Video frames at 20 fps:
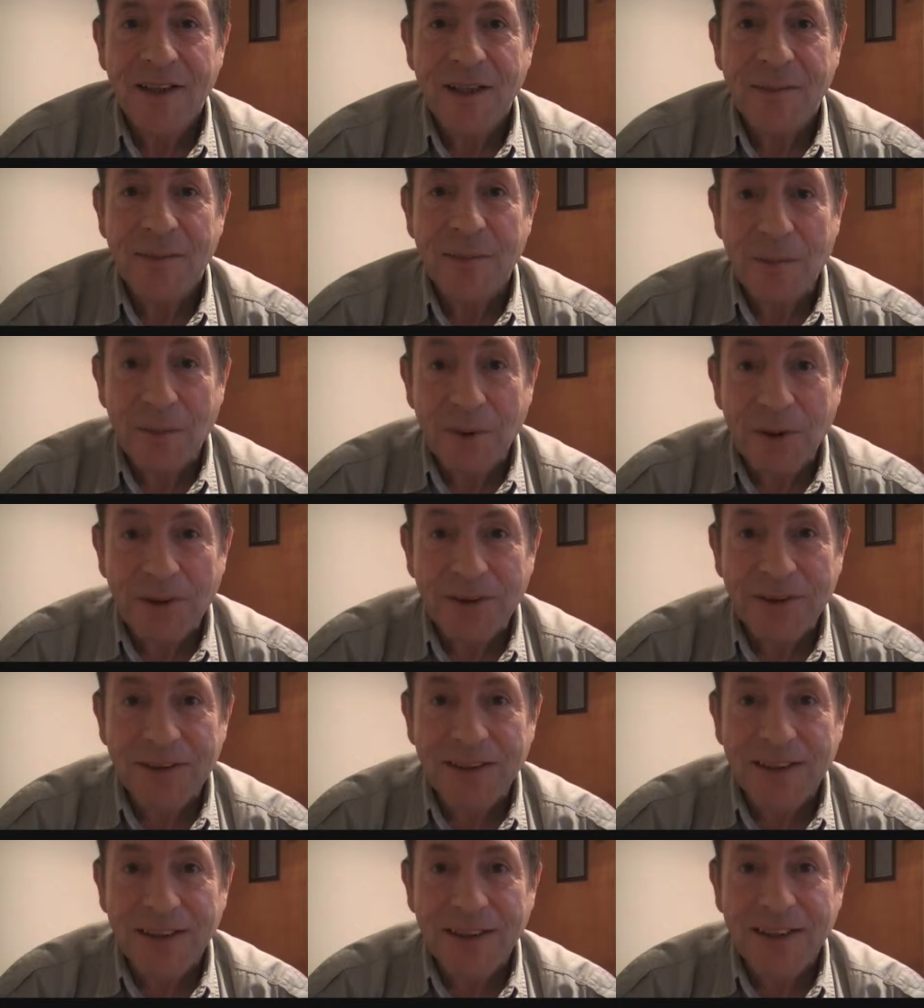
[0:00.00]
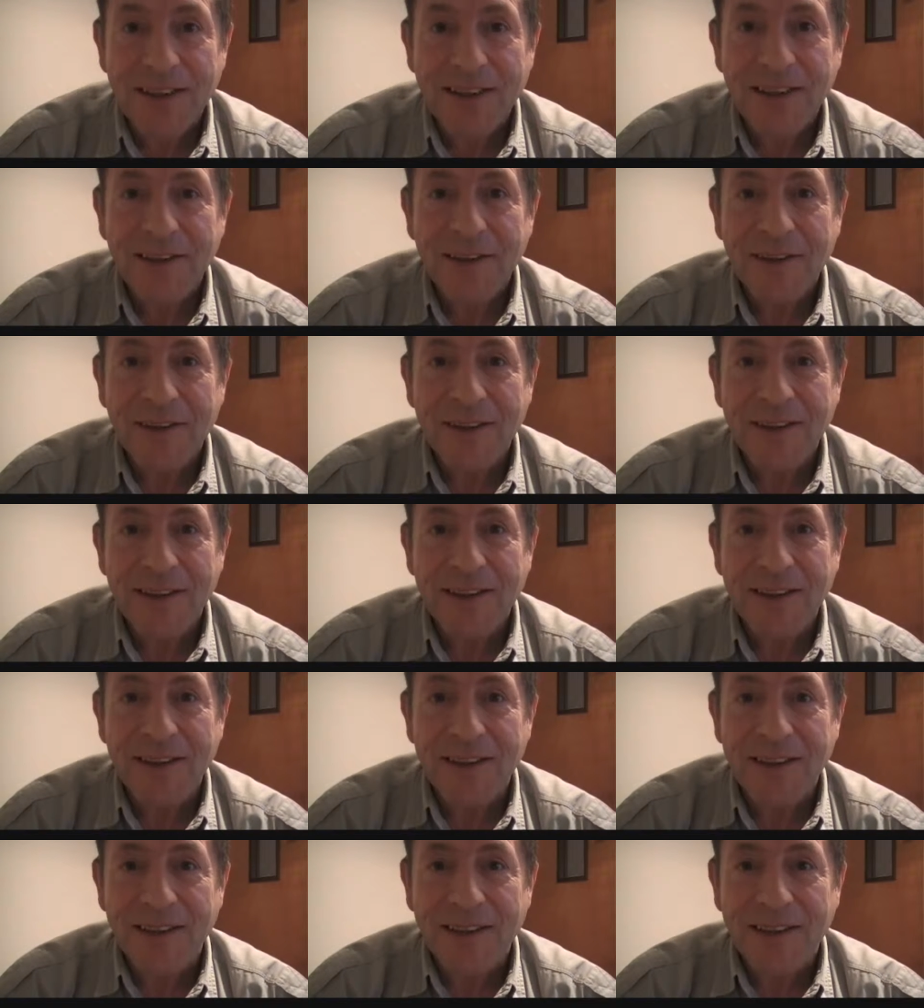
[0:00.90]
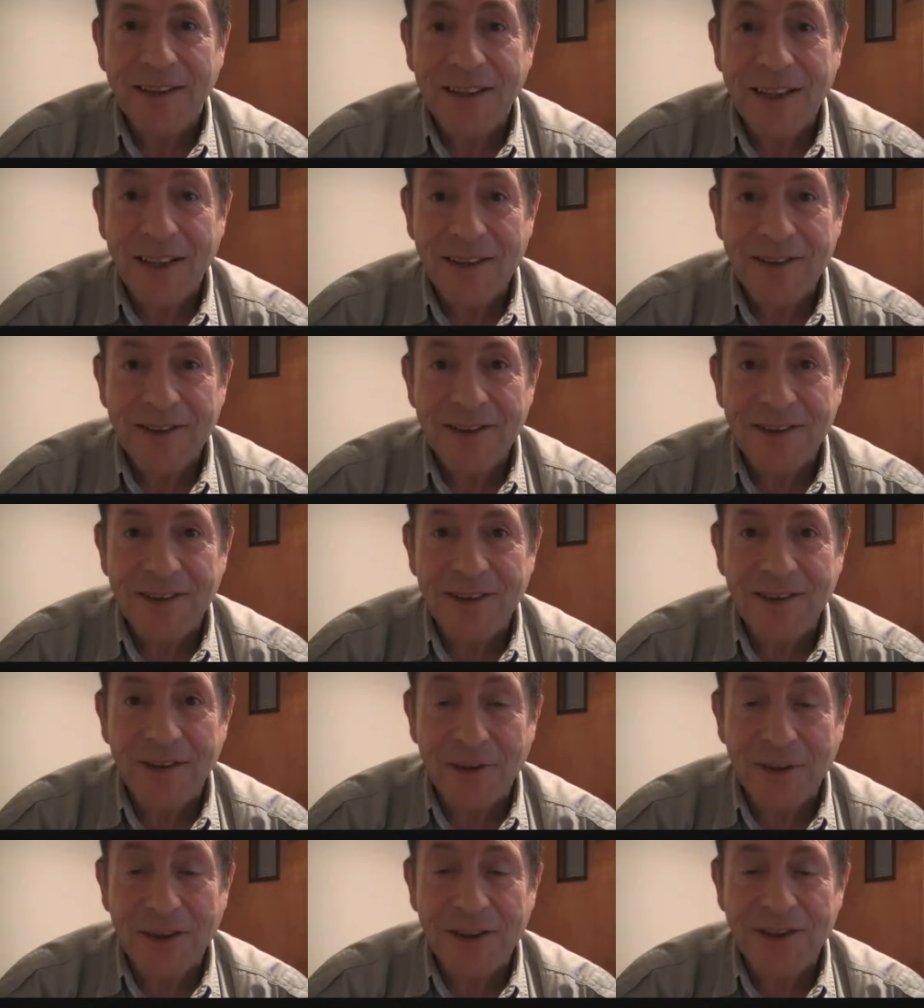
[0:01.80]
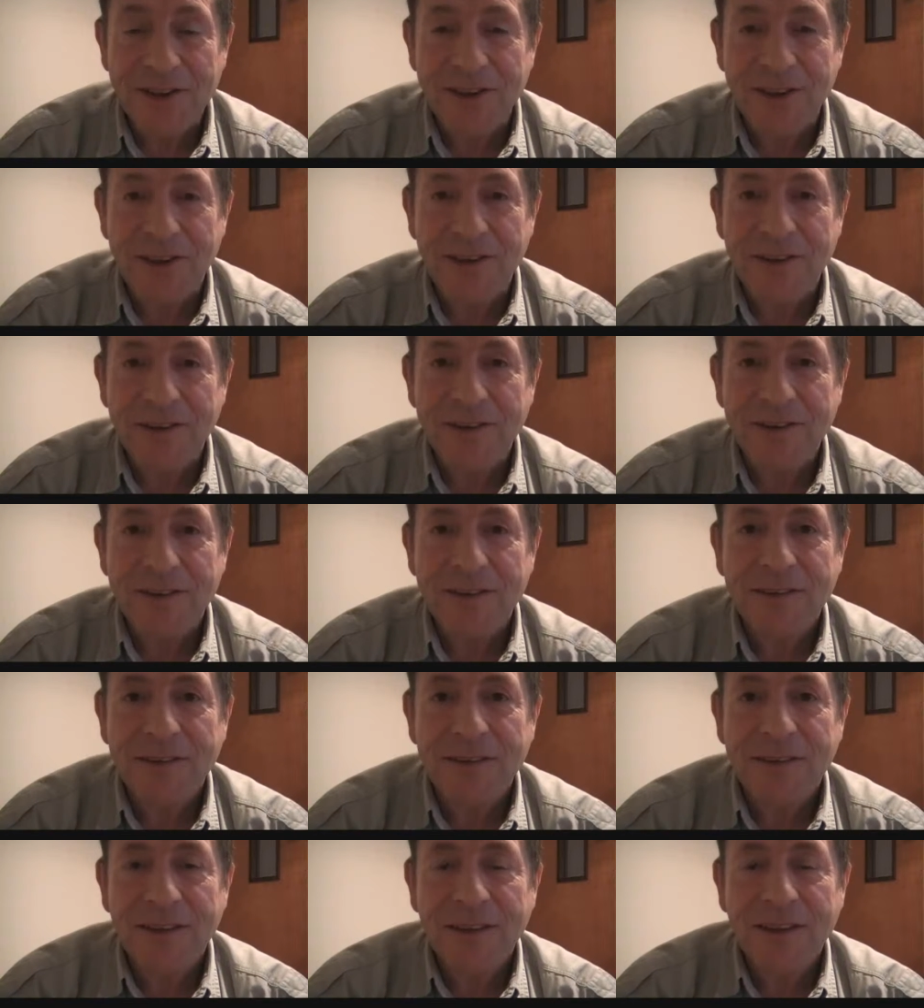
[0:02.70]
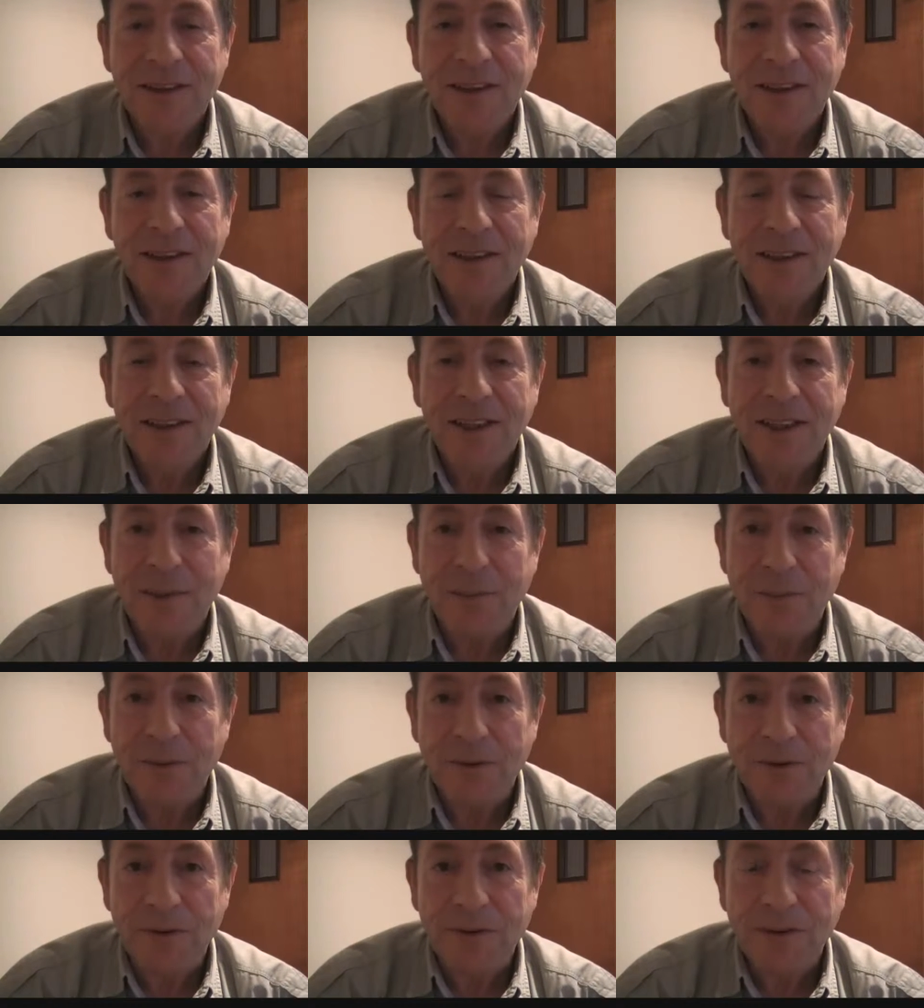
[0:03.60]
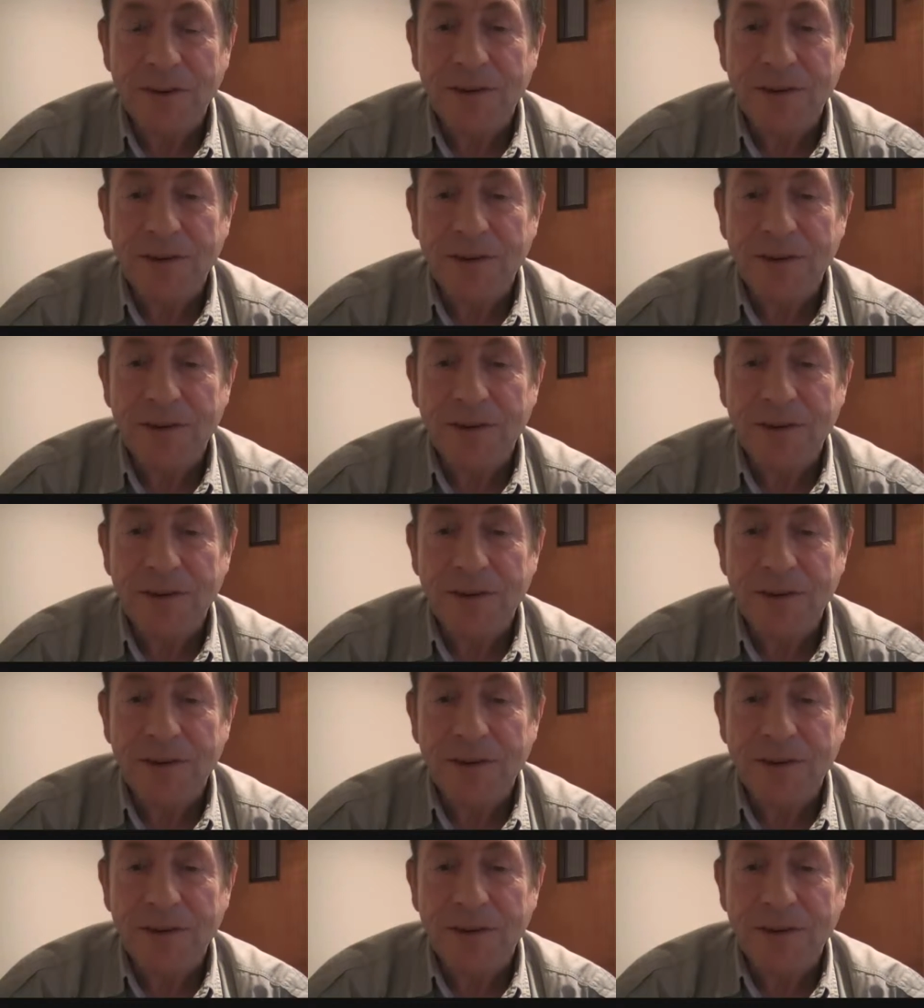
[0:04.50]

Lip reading: at my birthday last year, or this year, April